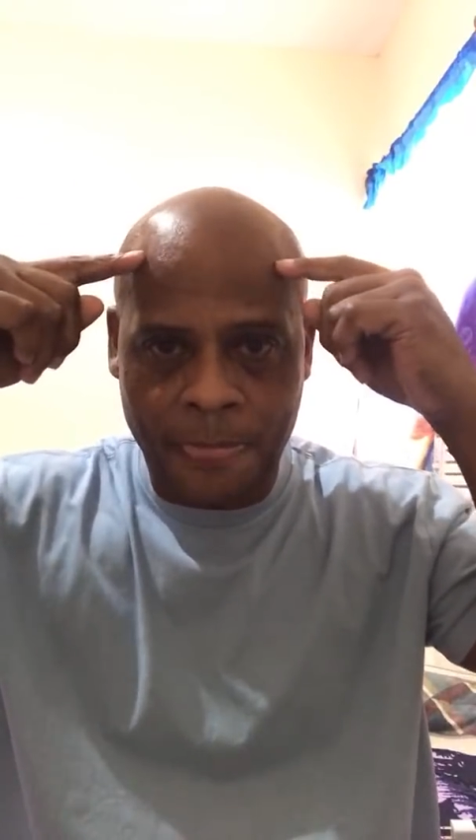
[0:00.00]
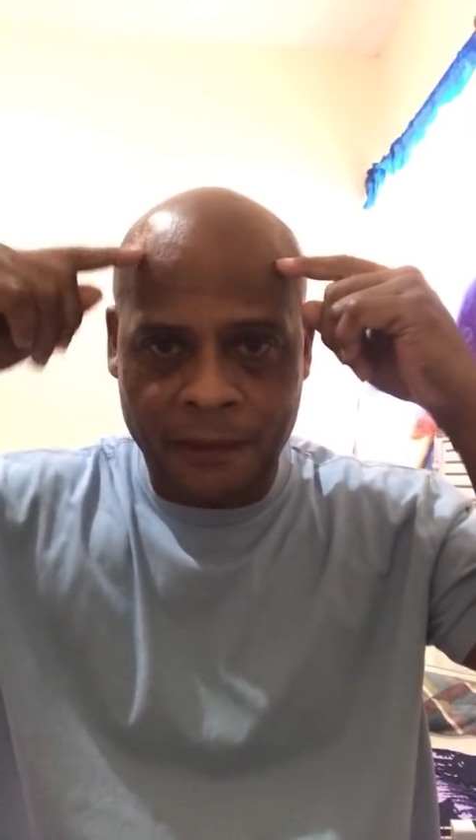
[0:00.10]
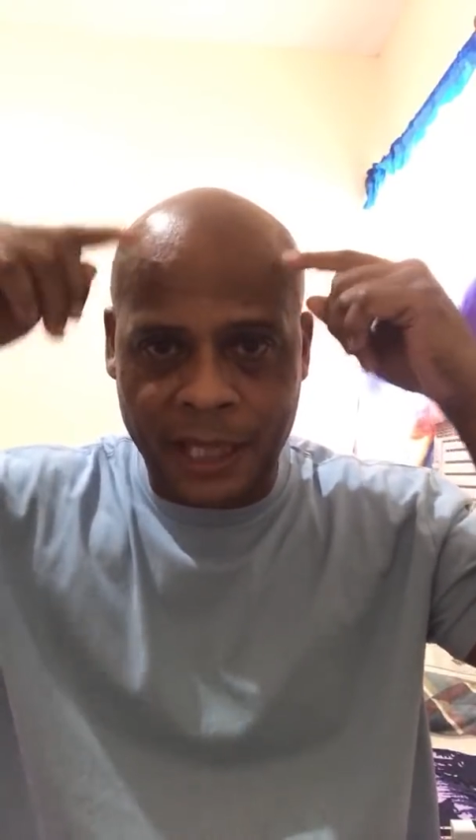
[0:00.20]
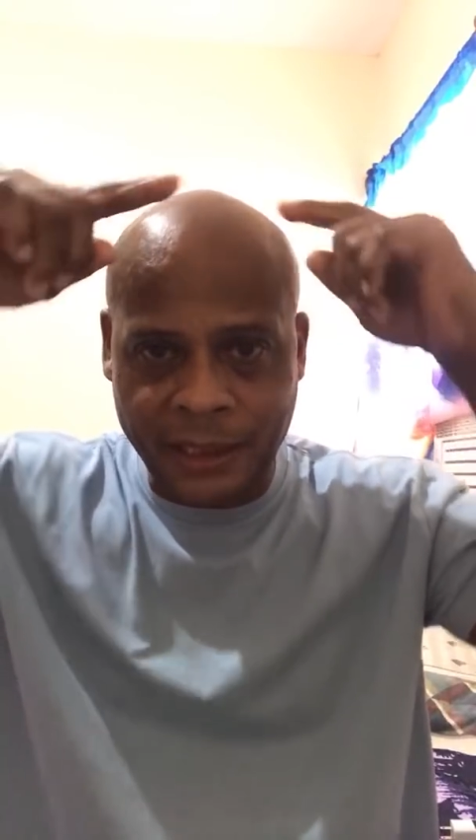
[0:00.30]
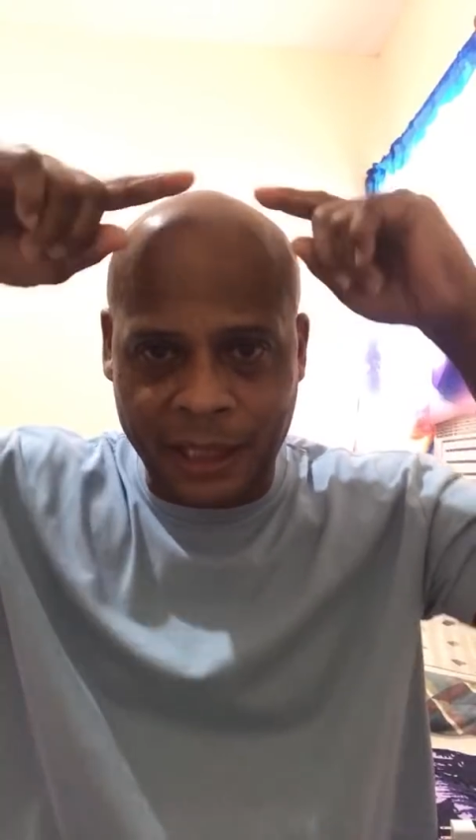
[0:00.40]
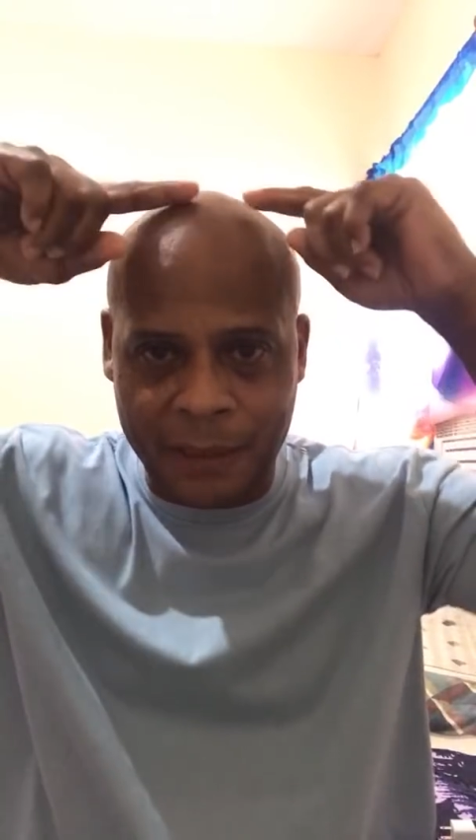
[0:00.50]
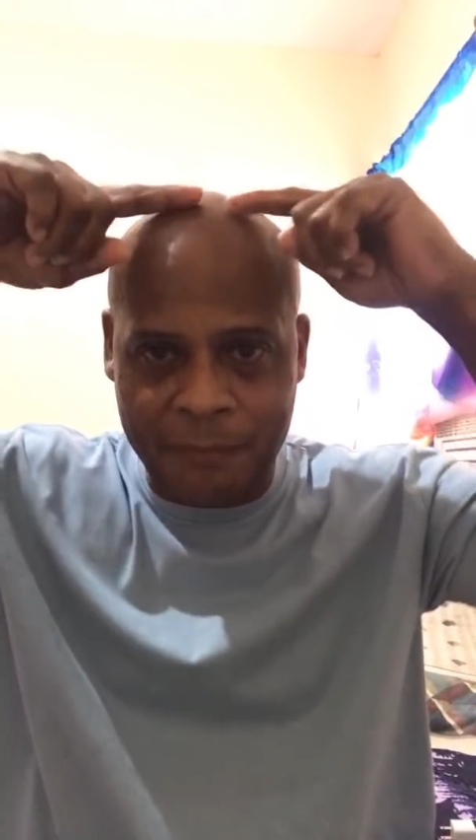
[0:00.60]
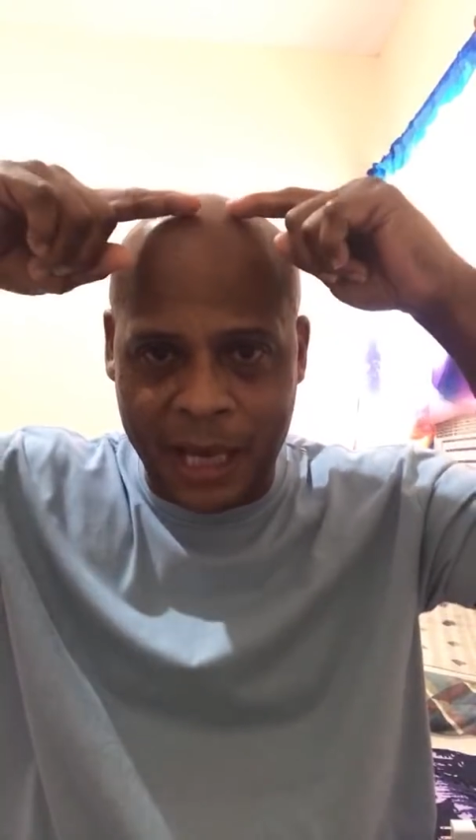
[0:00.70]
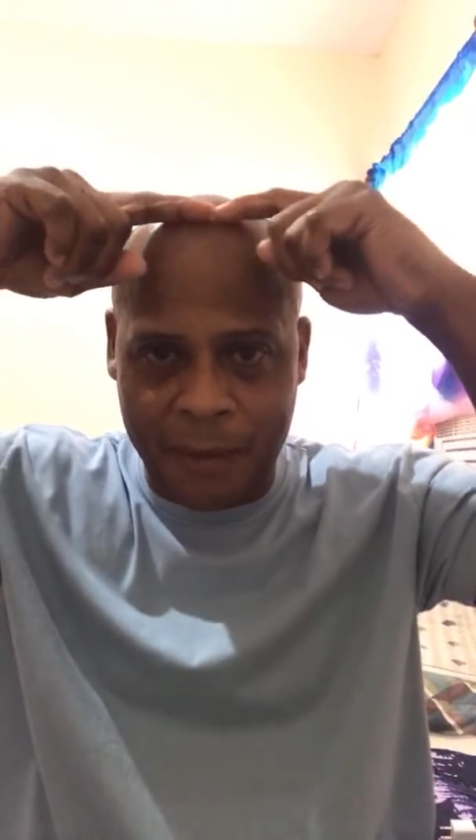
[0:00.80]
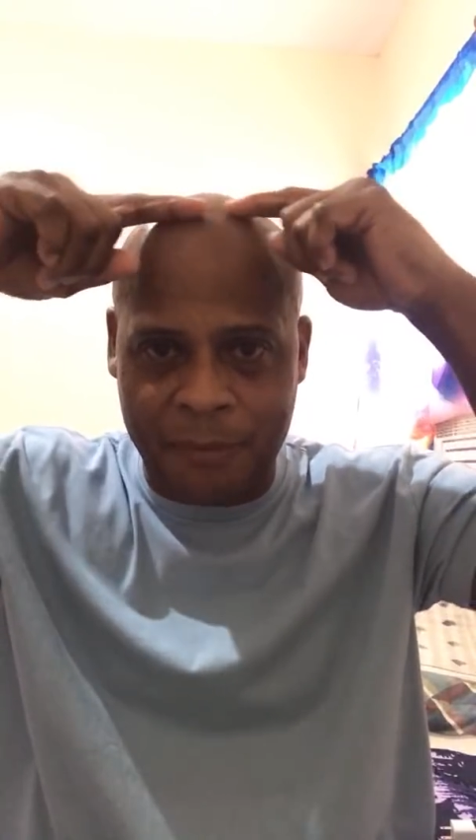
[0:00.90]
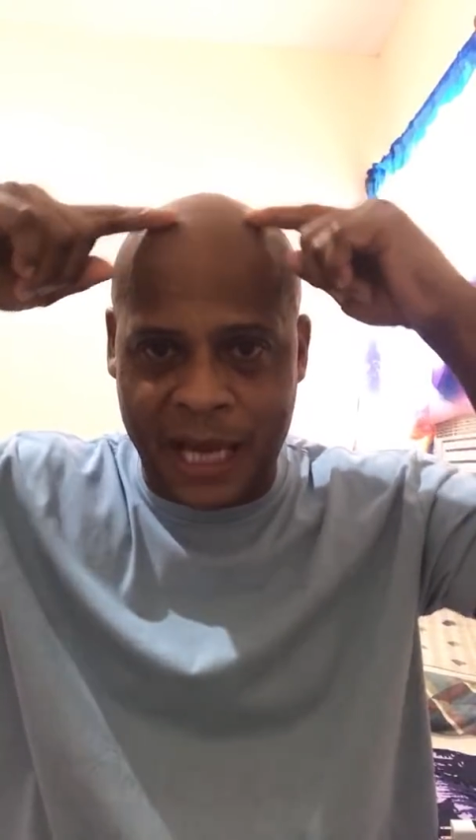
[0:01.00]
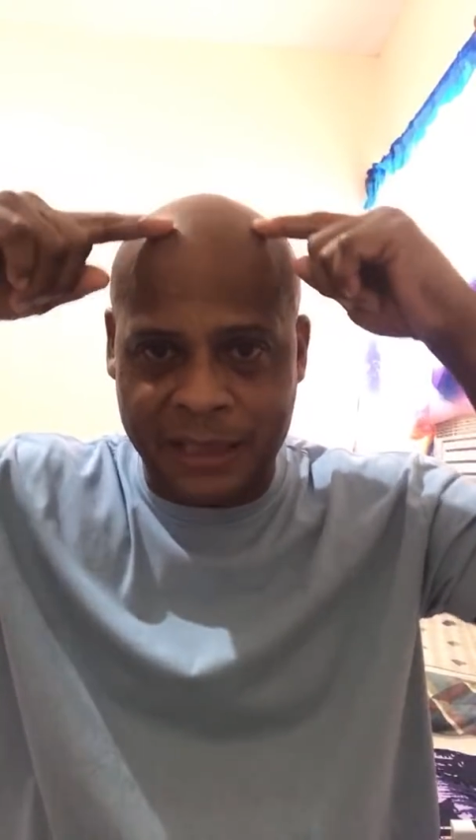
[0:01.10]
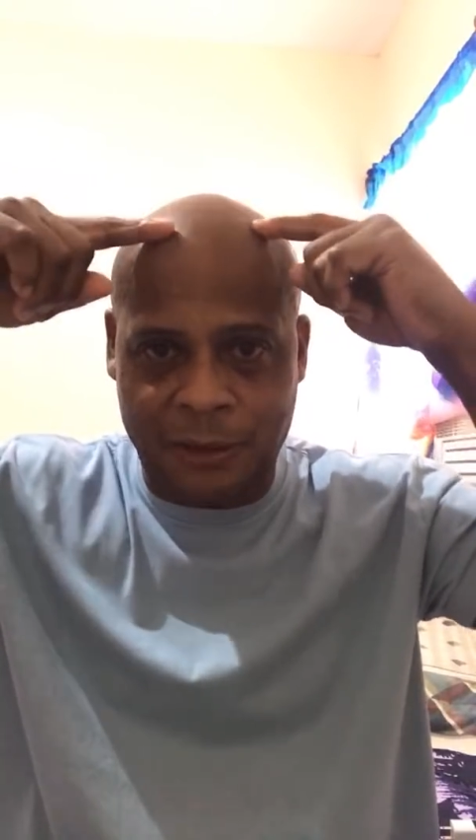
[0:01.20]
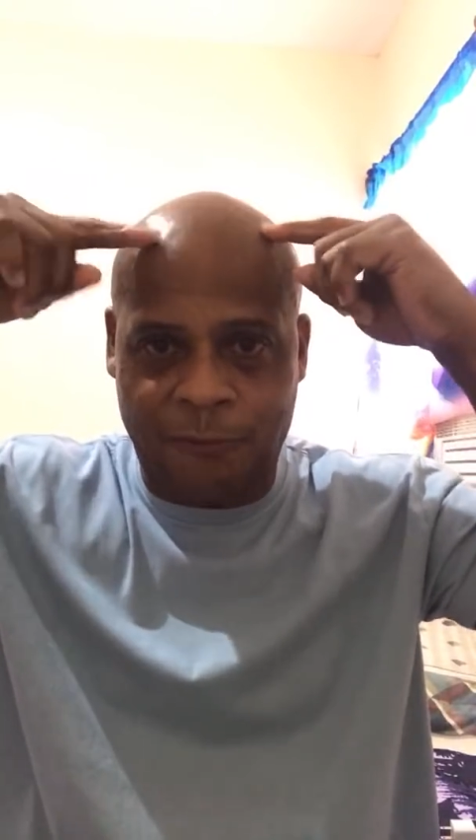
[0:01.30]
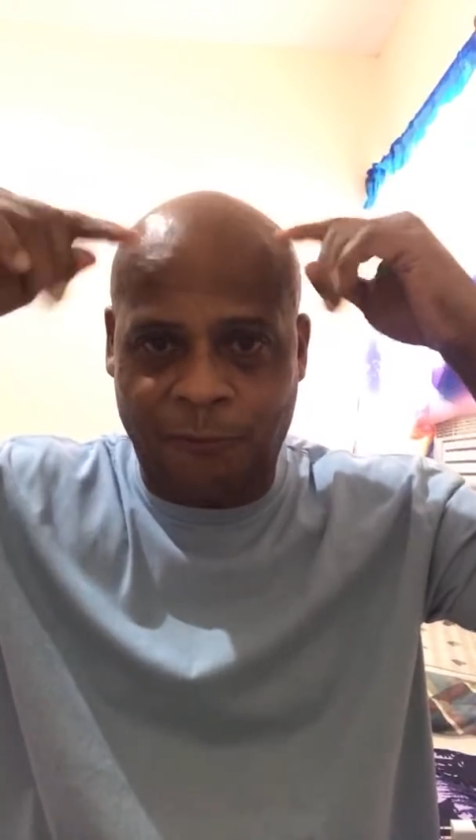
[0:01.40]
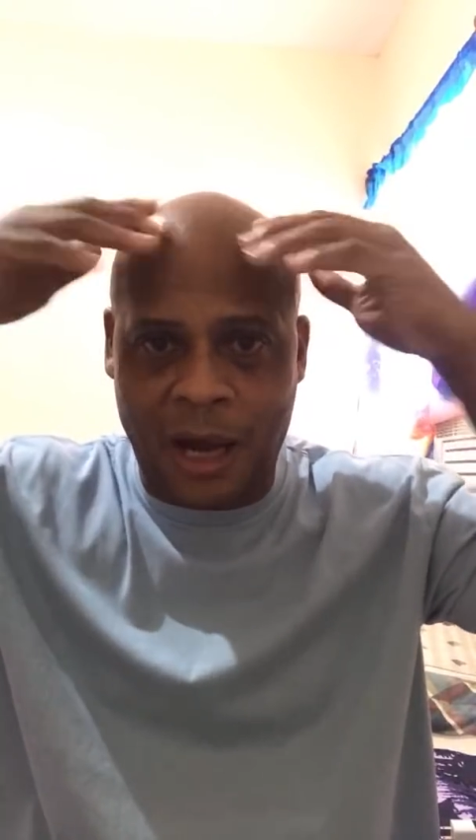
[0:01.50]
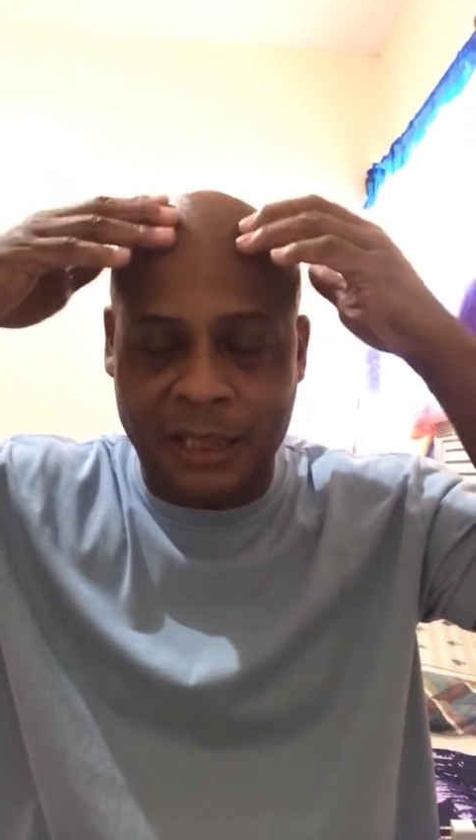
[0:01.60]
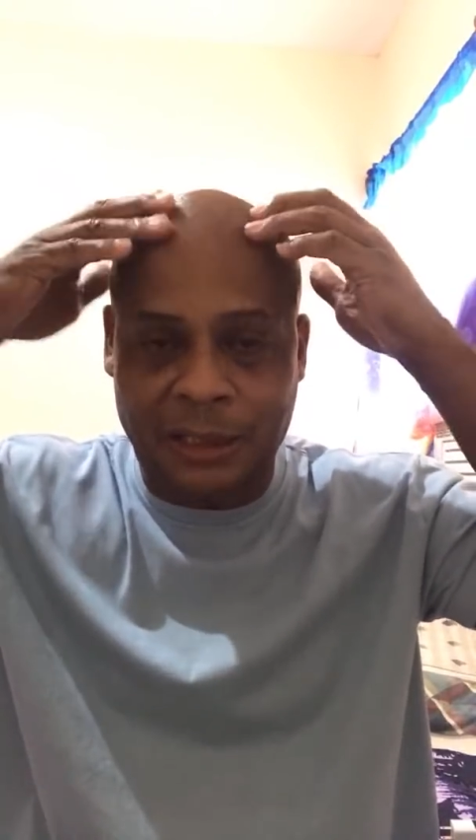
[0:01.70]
They cut man back so far,